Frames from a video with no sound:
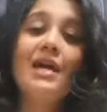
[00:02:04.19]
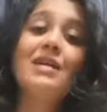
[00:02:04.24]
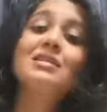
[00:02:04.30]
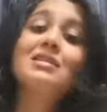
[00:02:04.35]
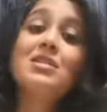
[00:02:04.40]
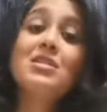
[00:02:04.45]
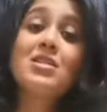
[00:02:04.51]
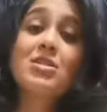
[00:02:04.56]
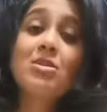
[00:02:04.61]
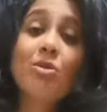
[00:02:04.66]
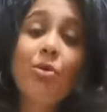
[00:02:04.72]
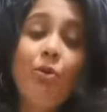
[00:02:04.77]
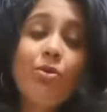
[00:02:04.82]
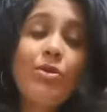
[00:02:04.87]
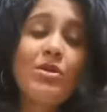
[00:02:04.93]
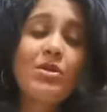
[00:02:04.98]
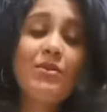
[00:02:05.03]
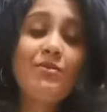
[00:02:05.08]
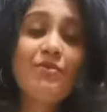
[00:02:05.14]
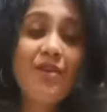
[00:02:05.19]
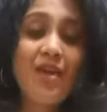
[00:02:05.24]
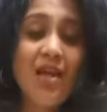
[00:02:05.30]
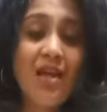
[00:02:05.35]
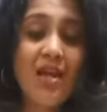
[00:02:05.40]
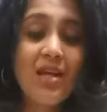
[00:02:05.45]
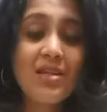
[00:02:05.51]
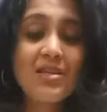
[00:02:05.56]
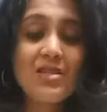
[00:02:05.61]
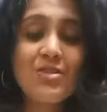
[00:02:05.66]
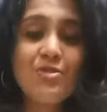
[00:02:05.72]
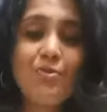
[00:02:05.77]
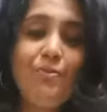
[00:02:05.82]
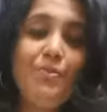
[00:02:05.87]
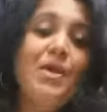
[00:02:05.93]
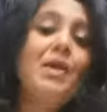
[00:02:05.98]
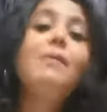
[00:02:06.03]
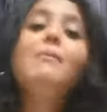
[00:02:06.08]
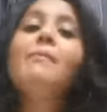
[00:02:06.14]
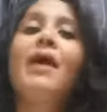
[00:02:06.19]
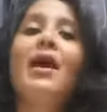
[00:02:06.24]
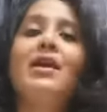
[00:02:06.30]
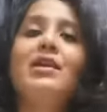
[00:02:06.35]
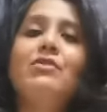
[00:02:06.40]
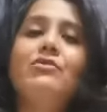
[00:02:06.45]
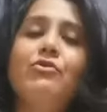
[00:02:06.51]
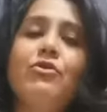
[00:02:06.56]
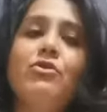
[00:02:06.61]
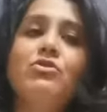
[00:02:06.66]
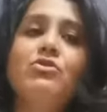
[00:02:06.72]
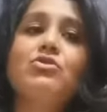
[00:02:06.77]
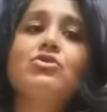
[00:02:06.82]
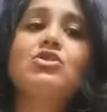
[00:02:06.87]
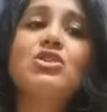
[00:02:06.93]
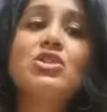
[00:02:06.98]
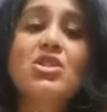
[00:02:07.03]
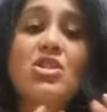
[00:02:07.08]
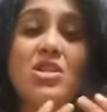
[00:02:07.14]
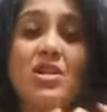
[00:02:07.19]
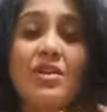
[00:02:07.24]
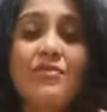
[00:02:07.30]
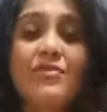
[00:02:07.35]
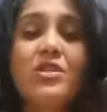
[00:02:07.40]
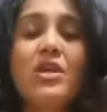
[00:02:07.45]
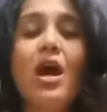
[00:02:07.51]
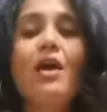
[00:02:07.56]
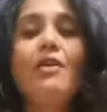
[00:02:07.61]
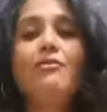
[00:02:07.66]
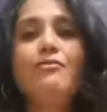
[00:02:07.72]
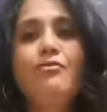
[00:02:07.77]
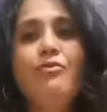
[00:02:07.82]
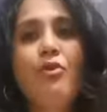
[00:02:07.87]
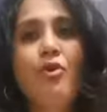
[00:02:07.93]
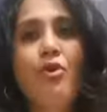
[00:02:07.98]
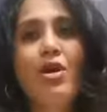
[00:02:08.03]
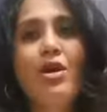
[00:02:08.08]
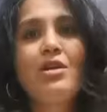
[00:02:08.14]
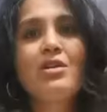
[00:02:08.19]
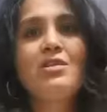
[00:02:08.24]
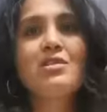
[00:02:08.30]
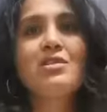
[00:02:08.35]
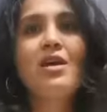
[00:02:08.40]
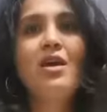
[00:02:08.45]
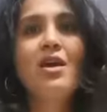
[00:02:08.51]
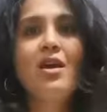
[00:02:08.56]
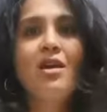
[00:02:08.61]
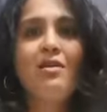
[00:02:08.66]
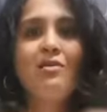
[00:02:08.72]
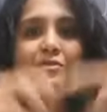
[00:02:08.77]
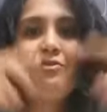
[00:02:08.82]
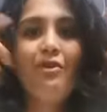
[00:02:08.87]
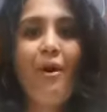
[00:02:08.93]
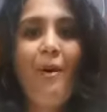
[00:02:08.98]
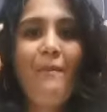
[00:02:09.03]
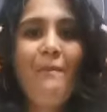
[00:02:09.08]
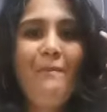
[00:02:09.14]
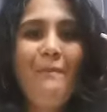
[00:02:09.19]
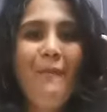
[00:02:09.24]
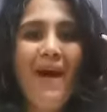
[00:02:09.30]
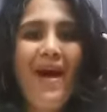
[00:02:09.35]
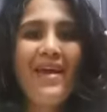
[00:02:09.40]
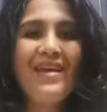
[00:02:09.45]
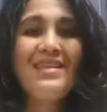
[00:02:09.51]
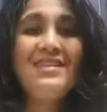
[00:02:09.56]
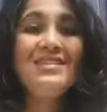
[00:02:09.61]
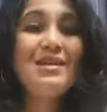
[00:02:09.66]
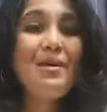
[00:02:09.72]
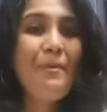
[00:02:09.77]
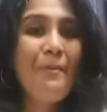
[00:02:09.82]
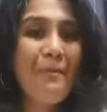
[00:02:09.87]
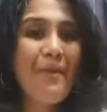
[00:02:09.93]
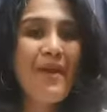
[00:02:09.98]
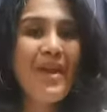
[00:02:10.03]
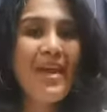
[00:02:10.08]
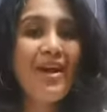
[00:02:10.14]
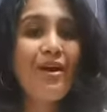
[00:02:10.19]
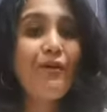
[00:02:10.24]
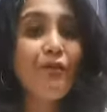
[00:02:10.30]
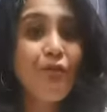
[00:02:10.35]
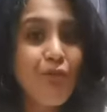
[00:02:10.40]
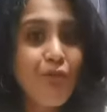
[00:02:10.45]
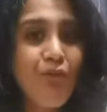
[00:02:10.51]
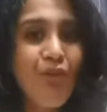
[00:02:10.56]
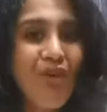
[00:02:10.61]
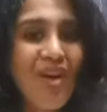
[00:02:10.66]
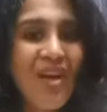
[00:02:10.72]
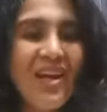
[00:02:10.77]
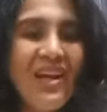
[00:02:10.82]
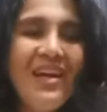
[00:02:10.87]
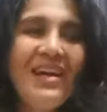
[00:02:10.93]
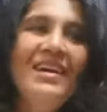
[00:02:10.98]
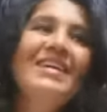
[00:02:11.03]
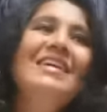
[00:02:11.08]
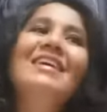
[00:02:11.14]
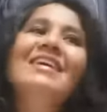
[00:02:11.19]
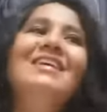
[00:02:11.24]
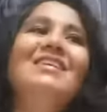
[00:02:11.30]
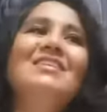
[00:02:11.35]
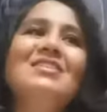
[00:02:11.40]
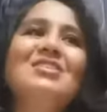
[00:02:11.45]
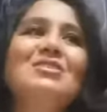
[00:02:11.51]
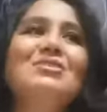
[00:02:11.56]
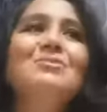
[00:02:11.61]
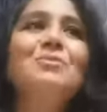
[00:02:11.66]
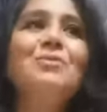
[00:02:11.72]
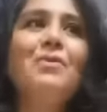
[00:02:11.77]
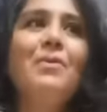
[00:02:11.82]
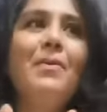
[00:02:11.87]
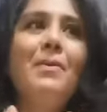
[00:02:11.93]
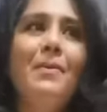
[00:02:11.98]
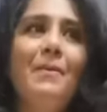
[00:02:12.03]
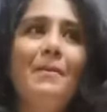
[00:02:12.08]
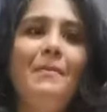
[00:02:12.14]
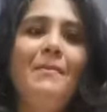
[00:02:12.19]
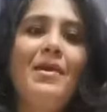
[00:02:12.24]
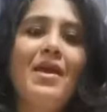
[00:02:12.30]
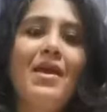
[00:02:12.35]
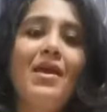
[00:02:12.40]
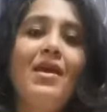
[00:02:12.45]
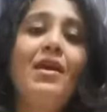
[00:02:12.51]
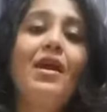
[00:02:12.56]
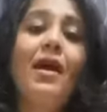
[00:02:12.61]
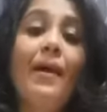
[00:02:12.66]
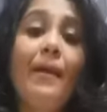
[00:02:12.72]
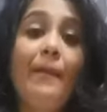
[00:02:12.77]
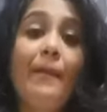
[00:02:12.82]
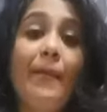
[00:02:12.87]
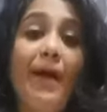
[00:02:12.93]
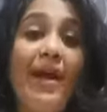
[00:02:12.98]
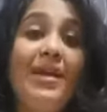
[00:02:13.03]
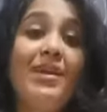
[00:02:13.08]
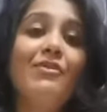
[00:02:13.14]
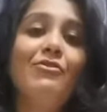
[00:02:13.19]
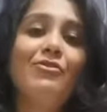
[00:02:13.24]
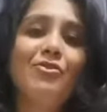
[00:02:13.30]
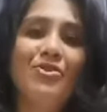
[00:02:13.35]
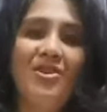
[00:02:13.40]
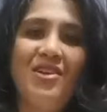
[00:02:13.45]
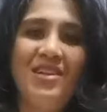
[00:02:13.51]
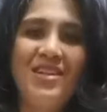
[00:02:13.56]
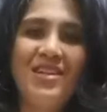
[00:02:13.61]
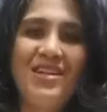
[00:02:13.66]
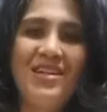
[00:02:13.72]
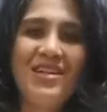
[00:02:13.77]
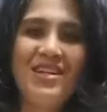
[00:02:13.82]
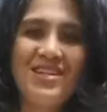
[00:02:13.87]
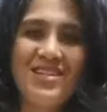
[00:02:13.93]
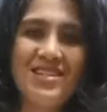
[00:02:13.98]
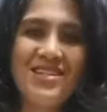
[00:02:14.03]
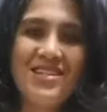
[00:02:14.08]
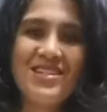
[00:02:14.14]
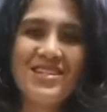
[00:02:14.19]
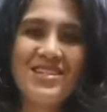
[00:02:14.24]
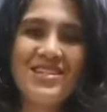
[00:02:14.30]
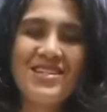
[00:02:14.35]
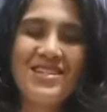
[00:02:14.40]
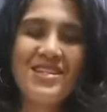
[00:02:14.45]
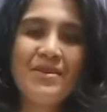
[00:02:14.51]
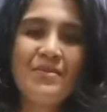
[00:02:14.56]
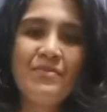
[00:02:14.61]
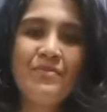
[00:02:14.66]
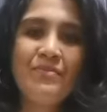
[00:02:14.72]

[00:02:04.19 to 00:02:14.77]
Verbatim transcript: It is so difficult to be mindful, to shift our focus from mind being full to being mindful, isn't it?